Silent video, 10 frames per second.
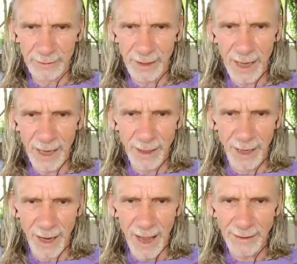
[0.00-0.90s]
then
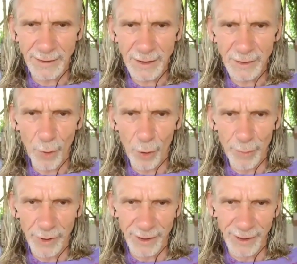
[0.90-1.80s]
at that
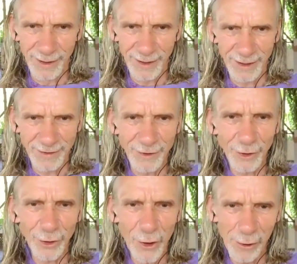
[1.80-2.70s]
moment, it's
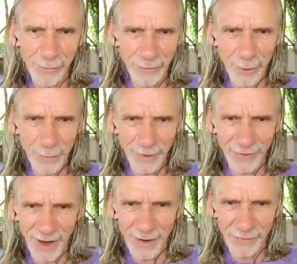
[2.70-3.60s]
the call from the
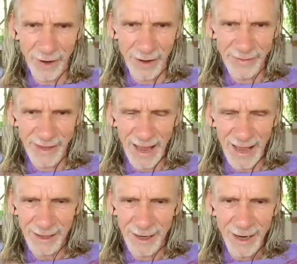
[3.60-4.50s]
self, and
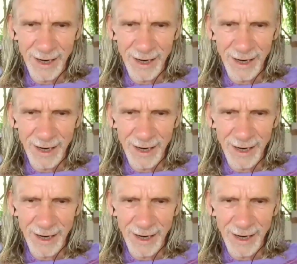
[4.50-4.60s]
there